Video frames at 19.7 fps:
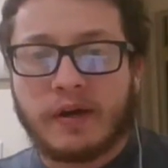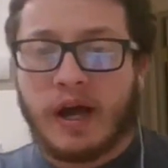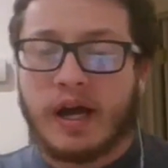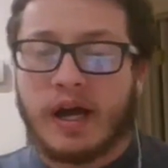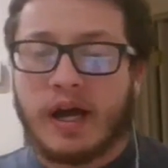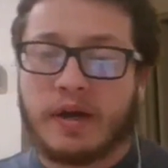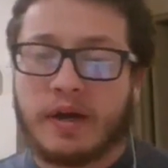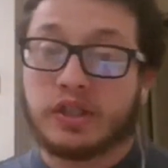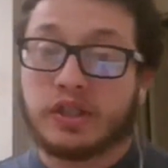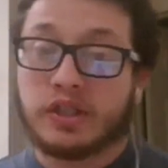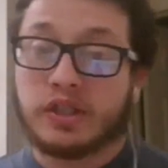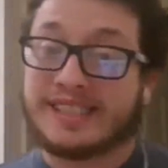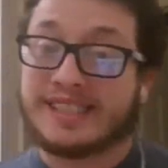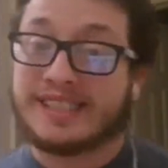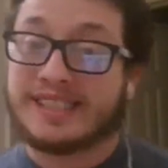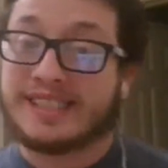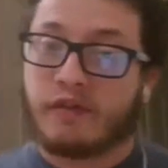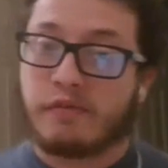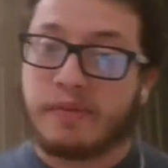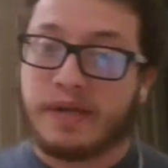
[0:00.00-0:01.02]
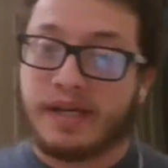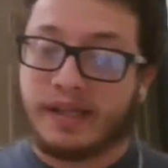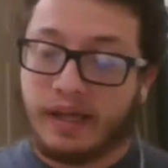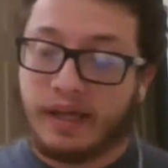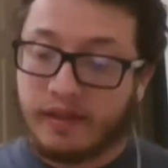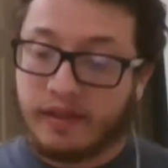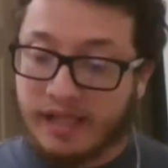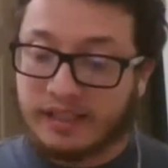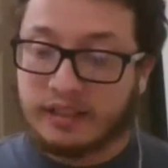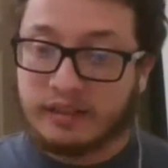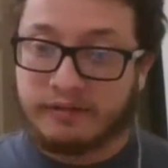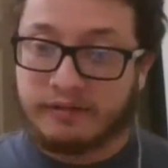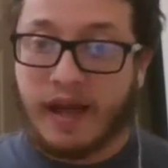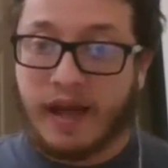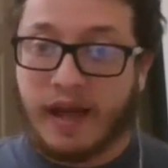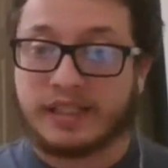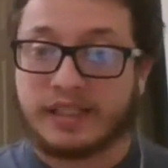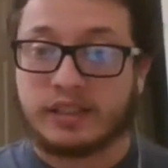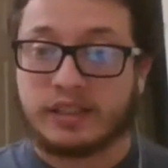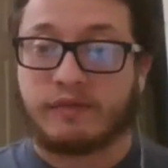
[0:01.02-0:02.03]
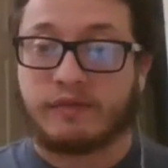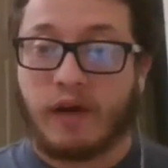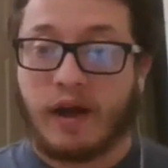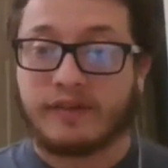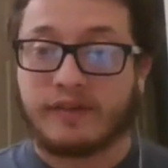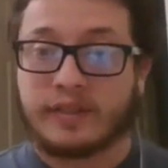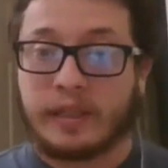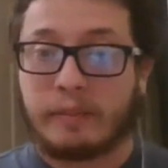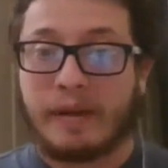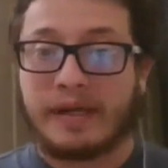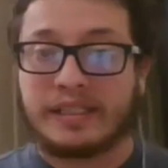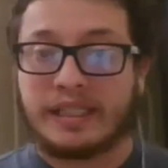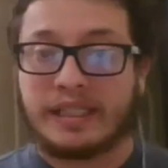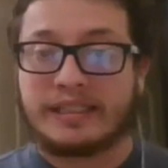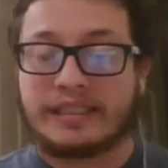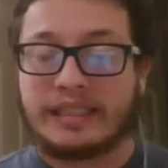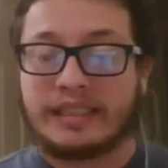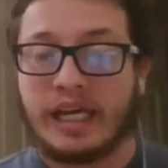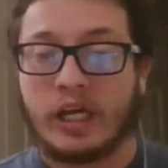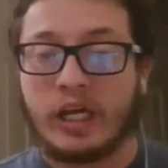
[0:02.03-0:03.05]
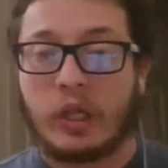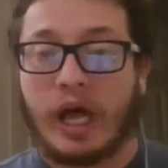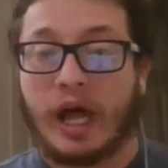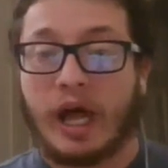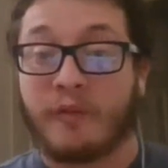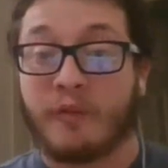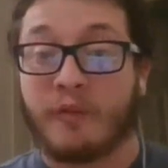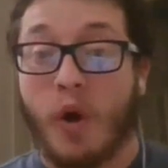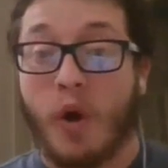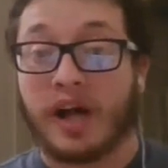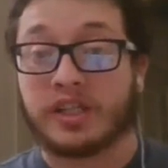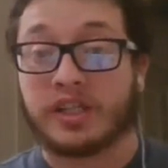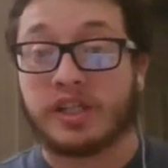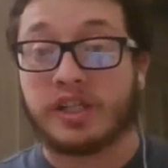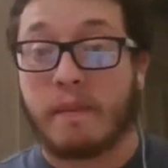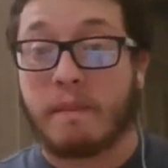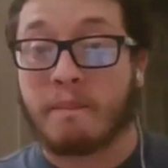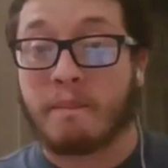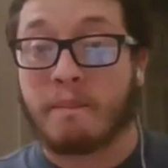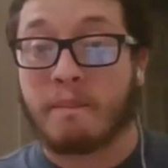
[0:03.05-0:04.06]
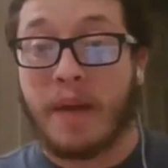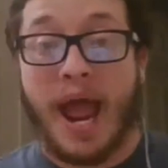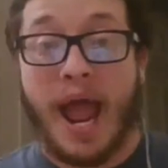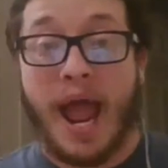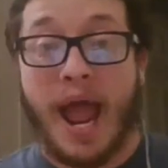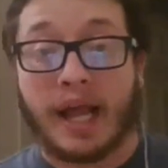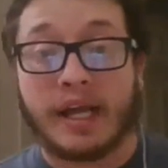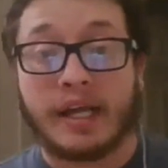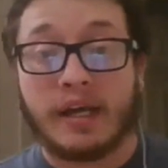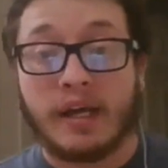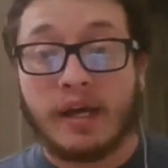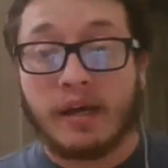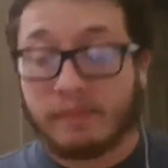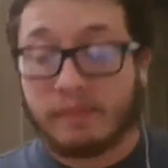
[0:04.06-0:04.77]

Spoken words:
kind of distinctly being like, that's a fact, it's a 5-star match until I watch it back.